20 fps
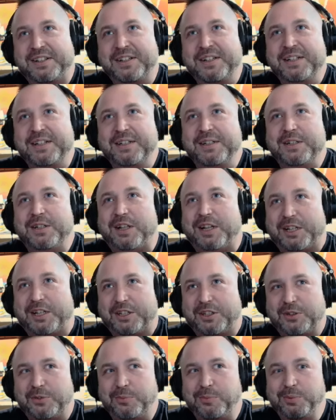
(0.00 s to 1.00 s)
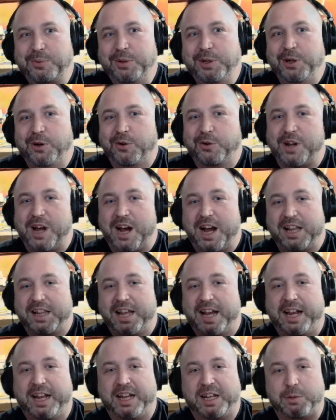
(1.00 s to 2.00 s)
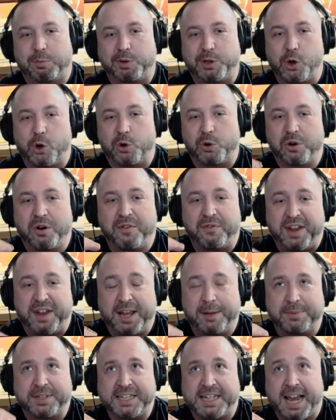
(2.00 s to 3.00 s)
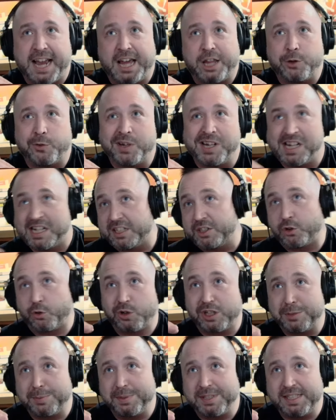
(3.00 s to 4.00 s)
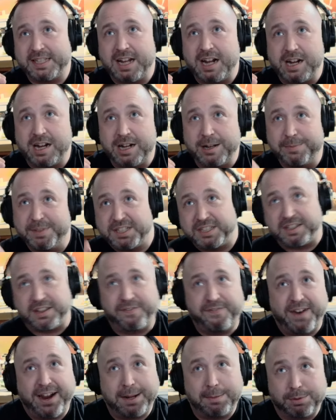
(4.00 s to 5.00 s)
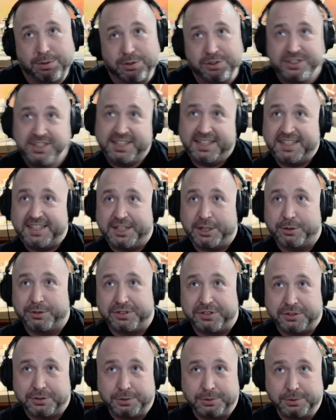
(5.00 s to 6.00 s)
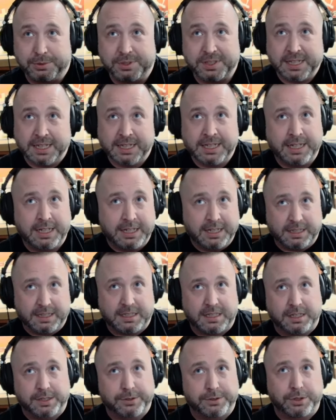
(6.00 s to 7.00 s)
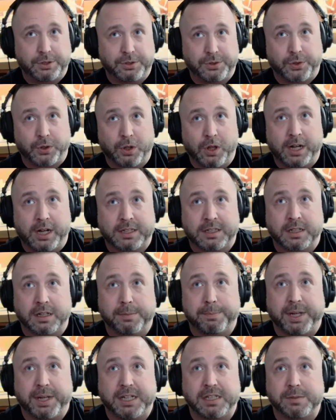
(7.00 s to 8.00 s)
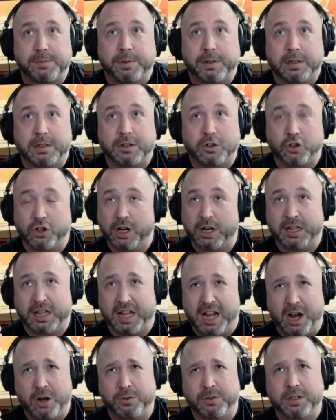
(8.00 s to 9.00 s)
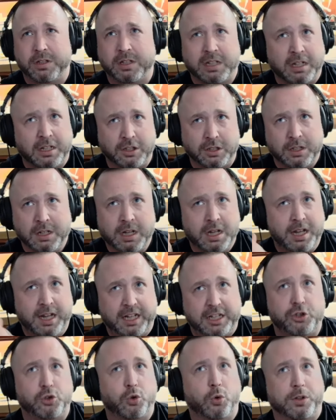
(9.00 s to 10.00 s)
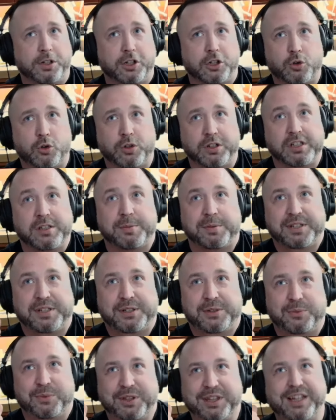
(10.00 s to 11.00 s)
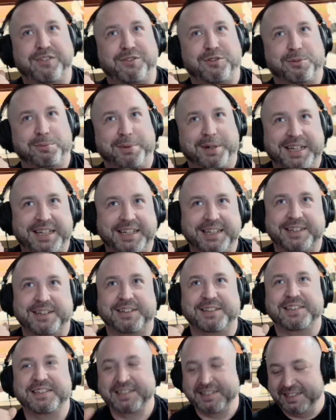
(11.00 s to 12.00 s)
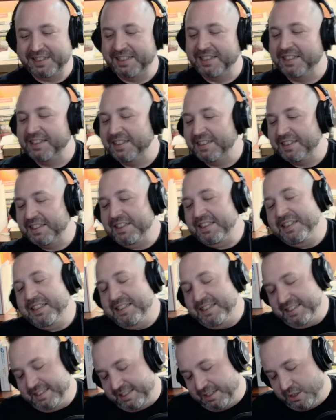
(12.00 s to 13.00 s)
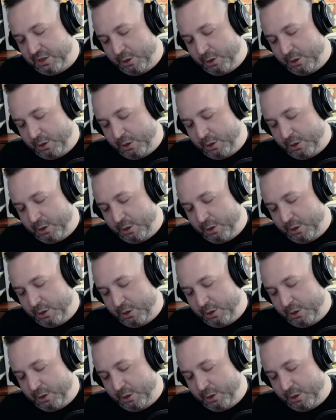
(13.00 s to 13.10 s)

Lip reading: like, you're not like, we go to a family gathering, it's Christmas time, it's the fibers and the CO2s. The CO2s are locked in the basement. You're not allowed to enjoy your Christmas with everybody else. So,